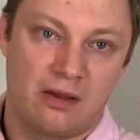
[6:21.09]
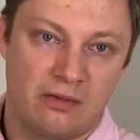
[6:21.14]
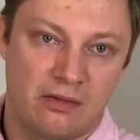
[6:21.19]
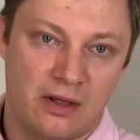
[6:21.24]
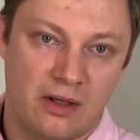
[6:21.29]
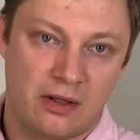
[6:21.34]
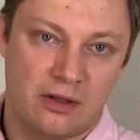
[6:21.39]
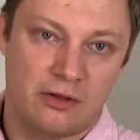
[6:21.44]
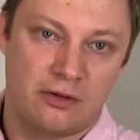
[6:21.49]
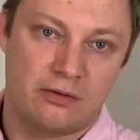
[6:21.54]

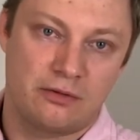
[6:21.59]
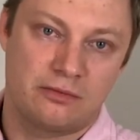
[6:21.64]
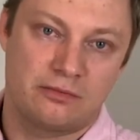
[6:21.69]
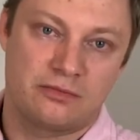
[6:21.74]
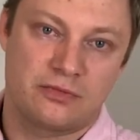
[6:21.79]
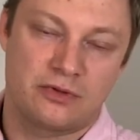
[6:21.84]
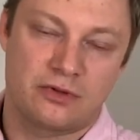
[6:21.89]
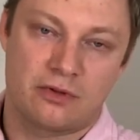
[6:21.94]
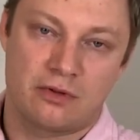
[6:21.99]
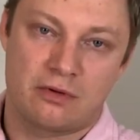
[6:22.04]
Thank you.
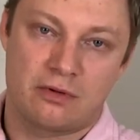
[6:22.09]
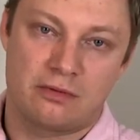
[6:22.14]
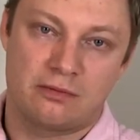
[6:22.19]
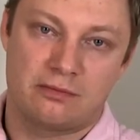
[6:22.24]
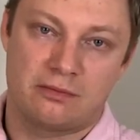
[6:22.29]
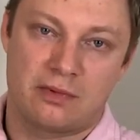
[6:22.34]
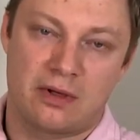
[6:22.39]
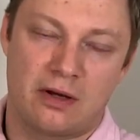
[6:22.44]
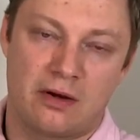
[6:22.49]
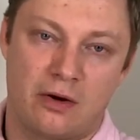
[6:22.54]
So
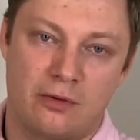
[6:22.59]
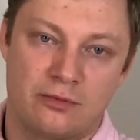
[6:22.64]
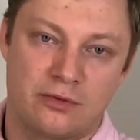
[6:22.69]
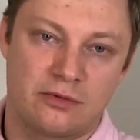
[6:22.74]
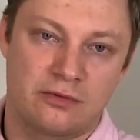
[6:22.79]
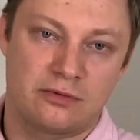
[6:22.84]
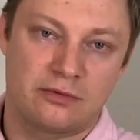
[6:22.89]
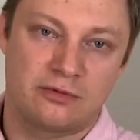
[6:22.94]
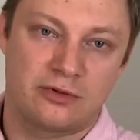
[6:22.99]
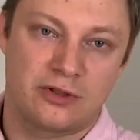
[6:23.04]
I hope
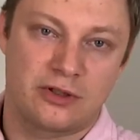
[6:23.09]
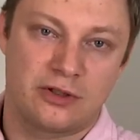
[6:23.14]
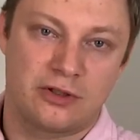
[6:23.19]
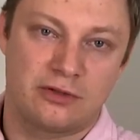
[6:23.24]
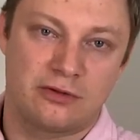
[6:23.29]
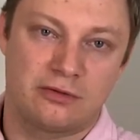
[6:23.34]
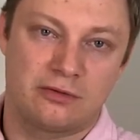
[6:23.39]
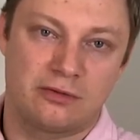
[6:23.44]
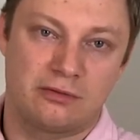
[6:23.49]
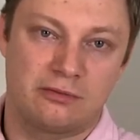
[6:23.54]
to see
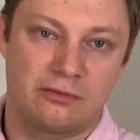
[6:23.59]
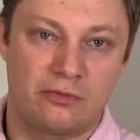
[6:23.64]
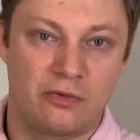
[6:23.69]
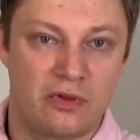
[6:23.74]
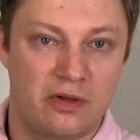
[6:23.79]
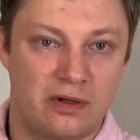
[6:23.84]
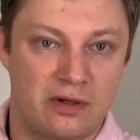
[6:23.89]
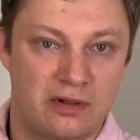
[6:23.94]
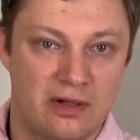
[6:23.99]
you with our